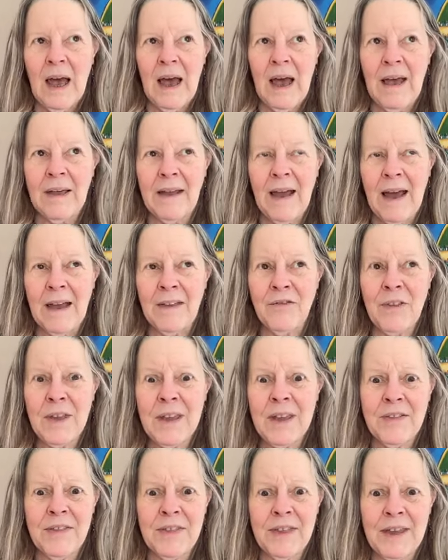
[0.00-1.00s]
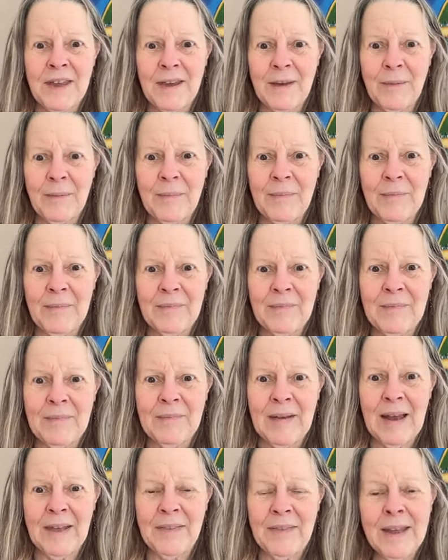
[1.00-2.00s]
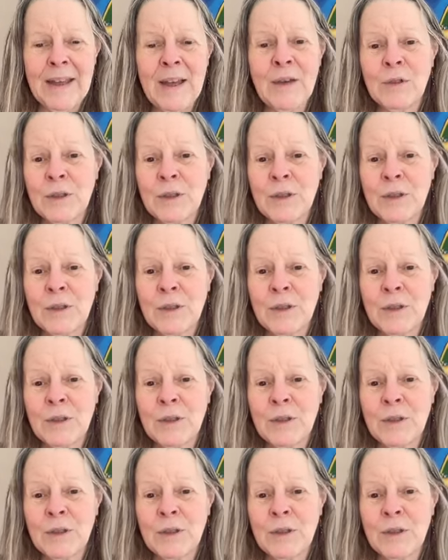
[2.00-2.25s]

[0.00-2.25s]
I think it